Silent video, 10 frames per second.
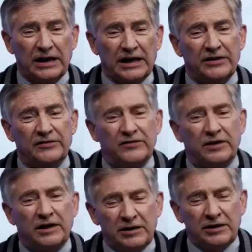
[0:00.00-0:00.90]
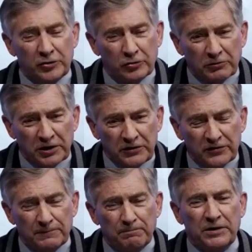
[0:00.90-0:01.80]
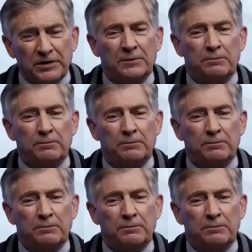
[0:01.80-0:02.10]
is an increase in